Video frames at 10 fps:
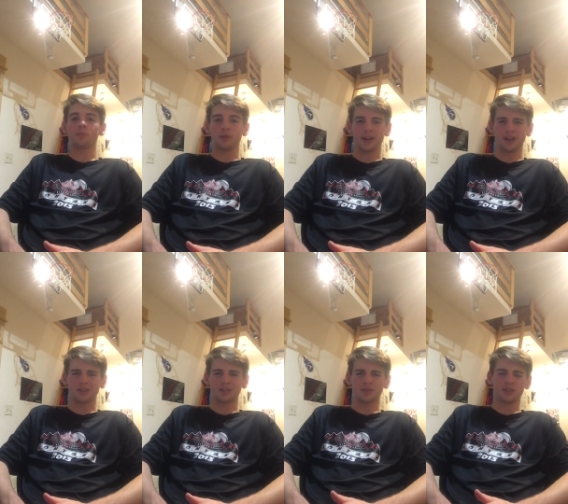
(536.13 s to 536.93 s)

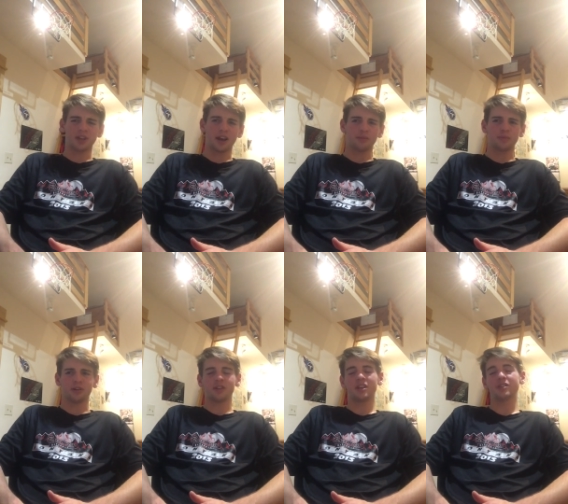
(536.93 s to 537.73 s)
players of the
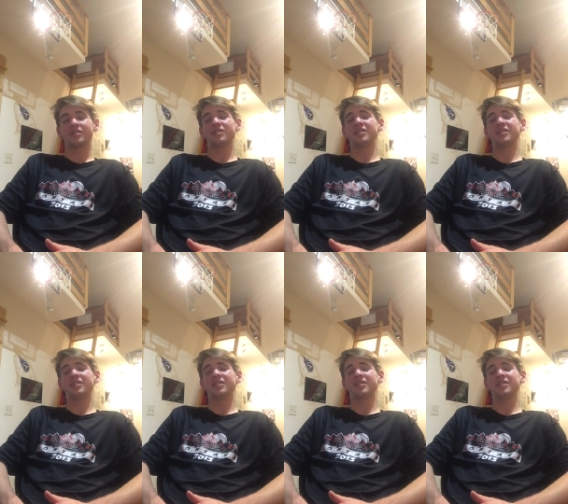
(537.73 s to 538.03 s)
Sacramento Kings,